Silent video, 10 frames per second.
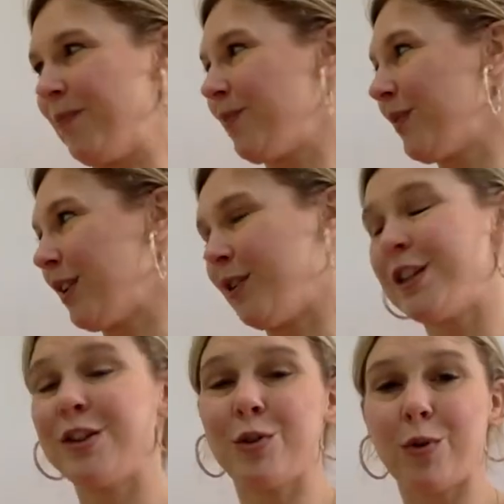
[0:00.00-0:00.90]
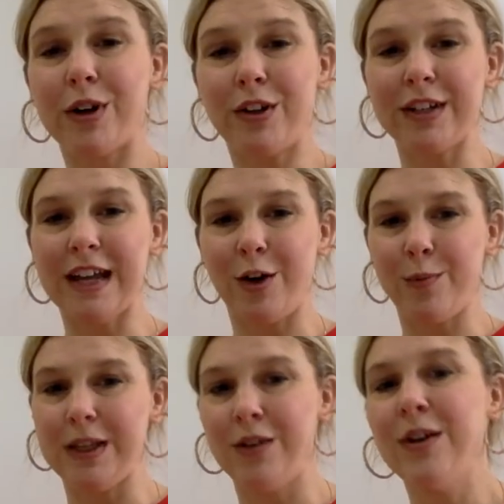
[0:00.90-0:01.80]
little tutorial to help
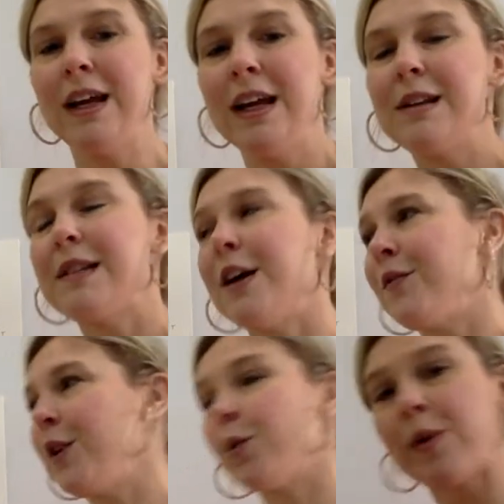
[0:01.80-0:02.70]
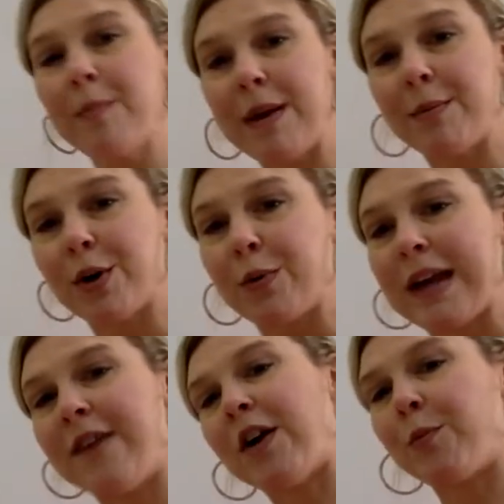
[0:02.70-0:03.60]
you. So if you'll remember, we
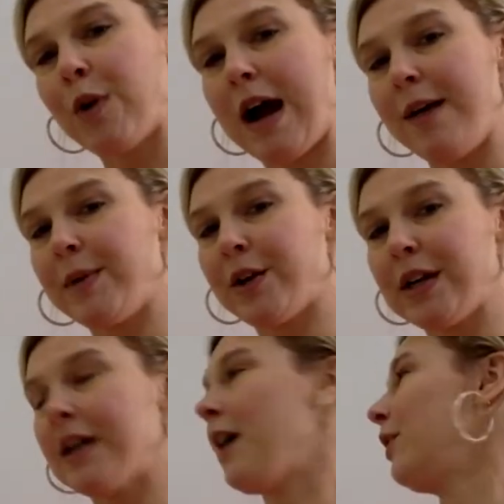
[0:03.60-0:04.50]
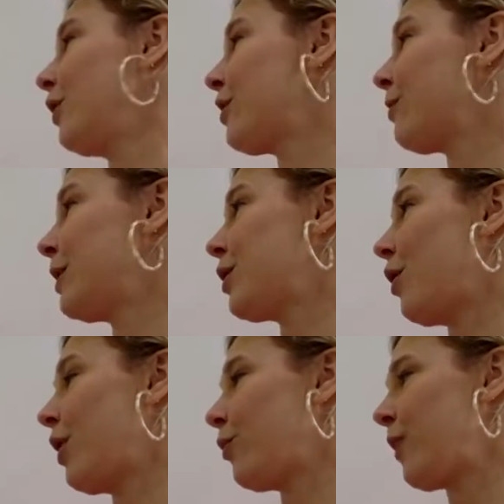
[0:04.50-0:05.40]
have our primary colors, which
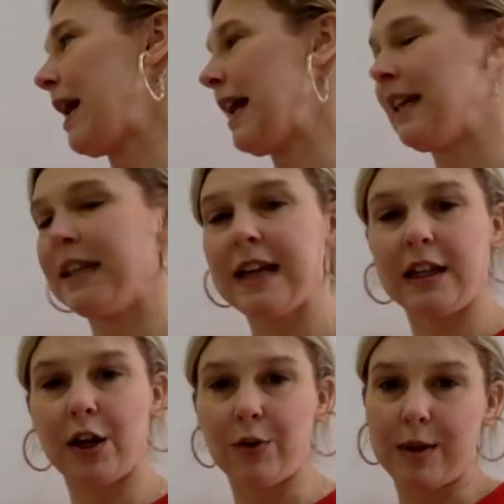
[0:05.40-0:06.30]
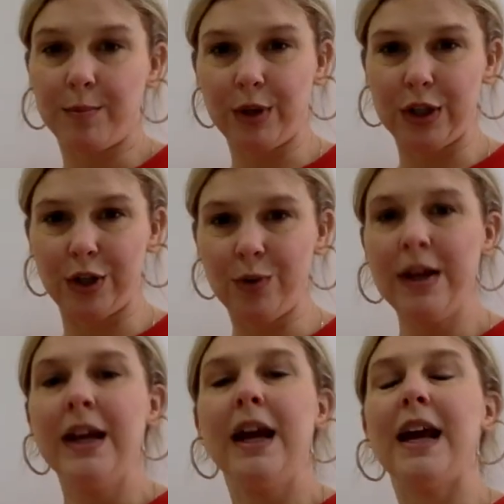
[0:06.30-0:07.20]
are red, yellow, and blue.
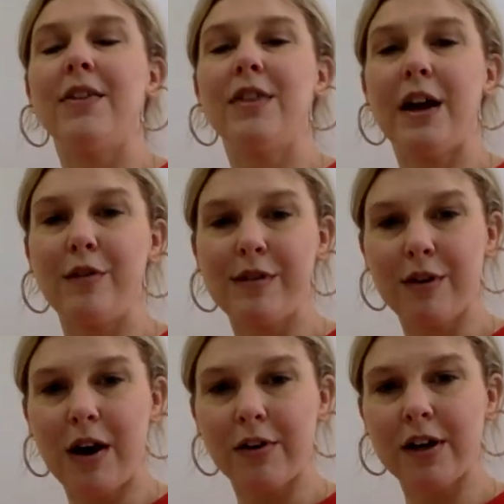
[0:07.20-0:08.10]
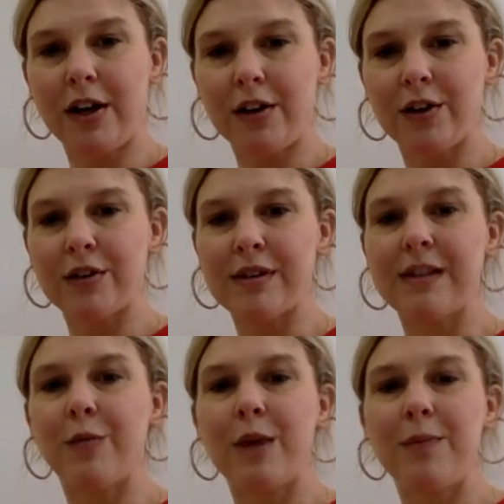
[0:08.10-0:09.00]
And those are our colors
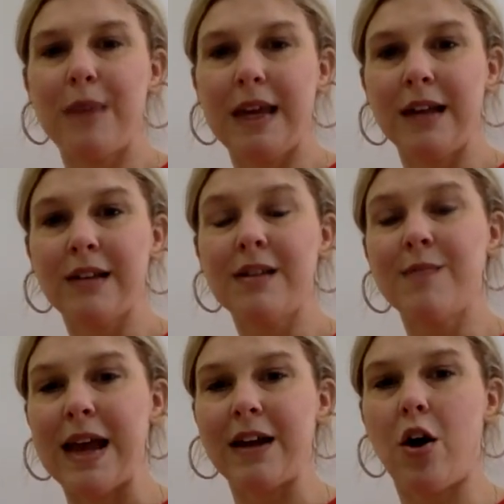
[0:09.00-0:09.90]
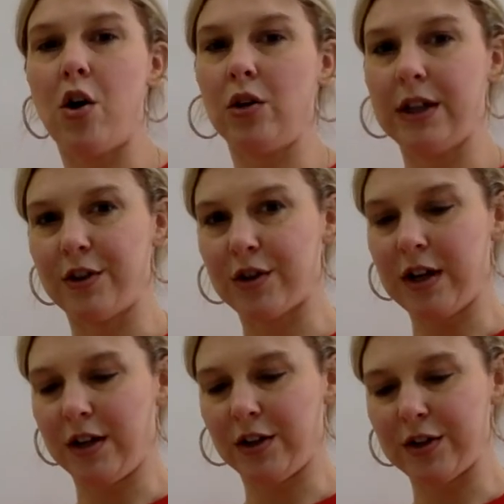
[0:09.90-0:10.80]
that we mix to make all other
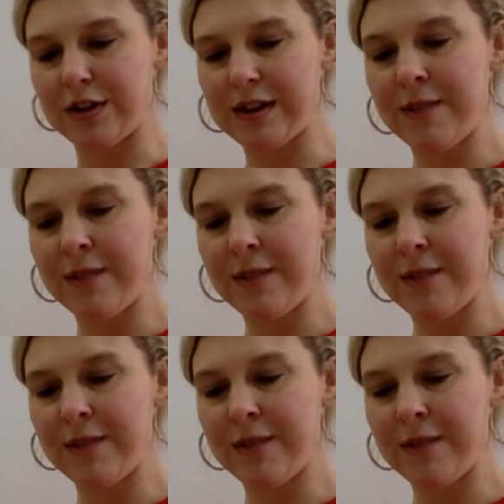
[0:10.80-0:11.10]
colors.